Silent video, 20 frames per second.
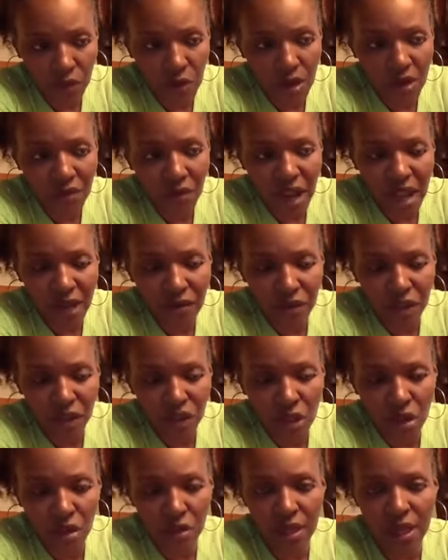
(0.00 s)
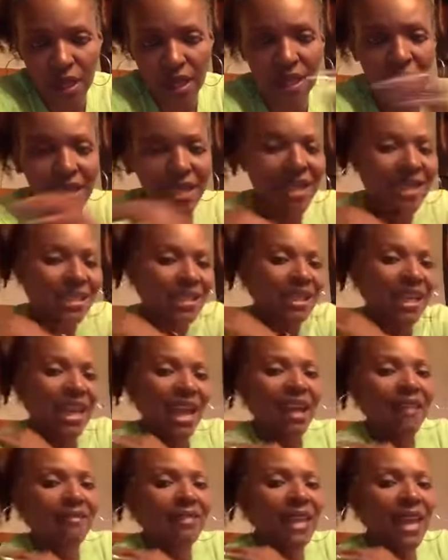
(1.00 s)
you ever have a shirt that doesn't
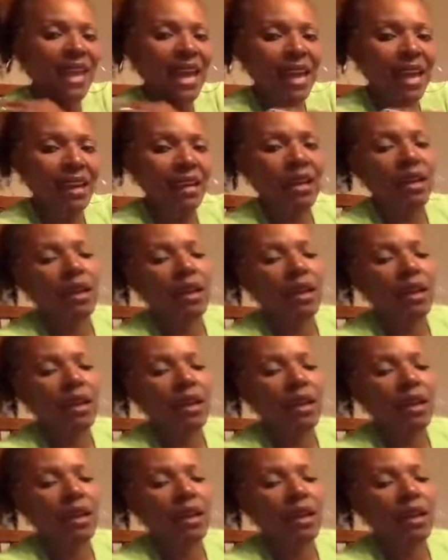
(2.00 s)
have that,